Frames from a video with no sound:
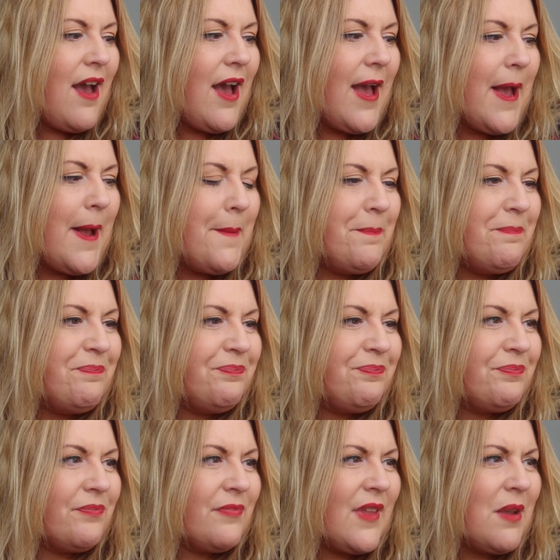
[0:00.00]

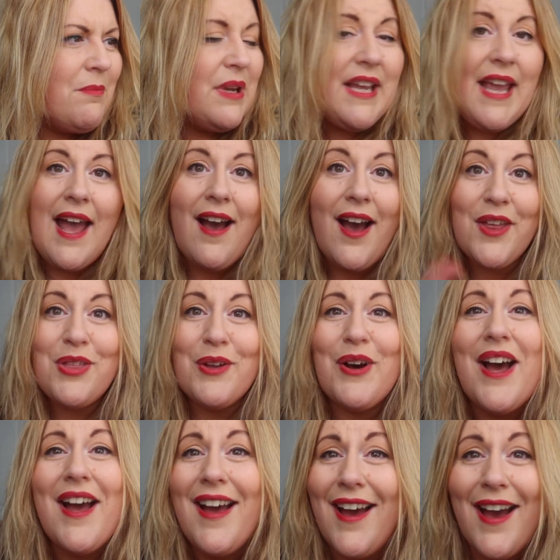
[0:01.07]
But yeah, I thought